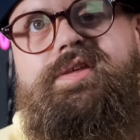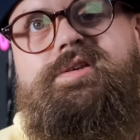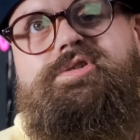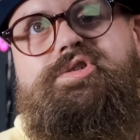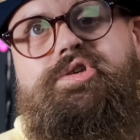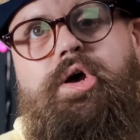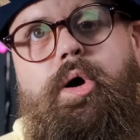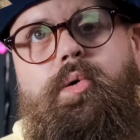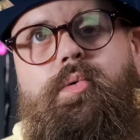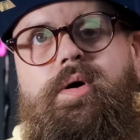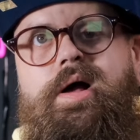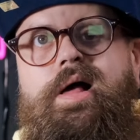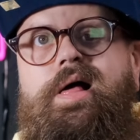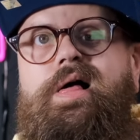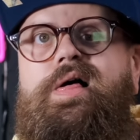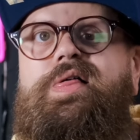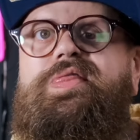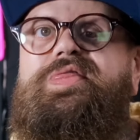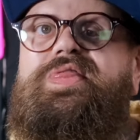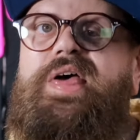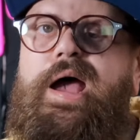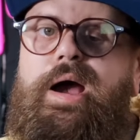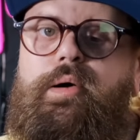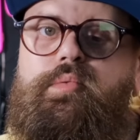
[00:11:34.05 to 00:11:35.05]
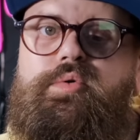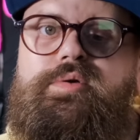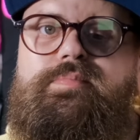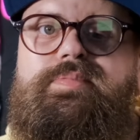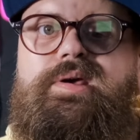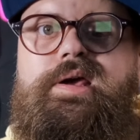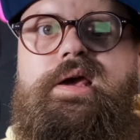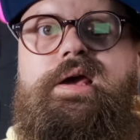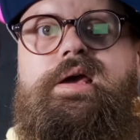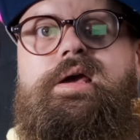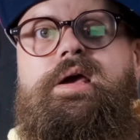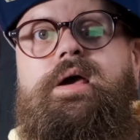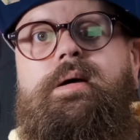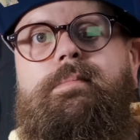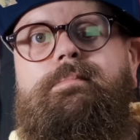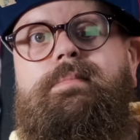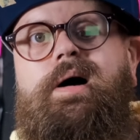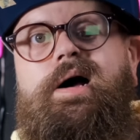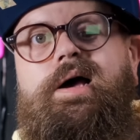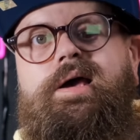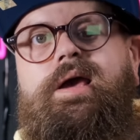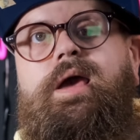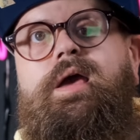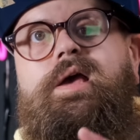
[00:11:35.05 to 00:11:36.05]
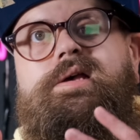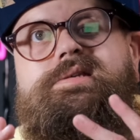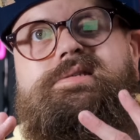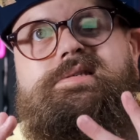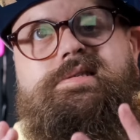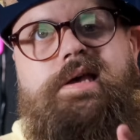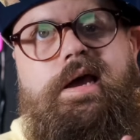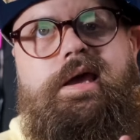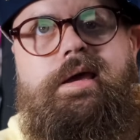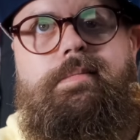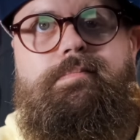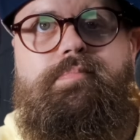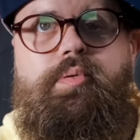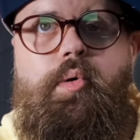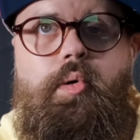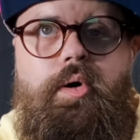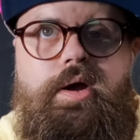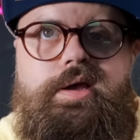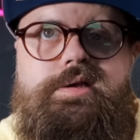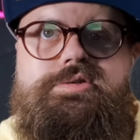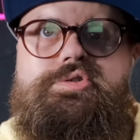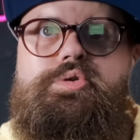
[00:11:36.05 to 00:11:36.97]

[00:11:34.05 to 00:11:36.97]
So that would be my second point.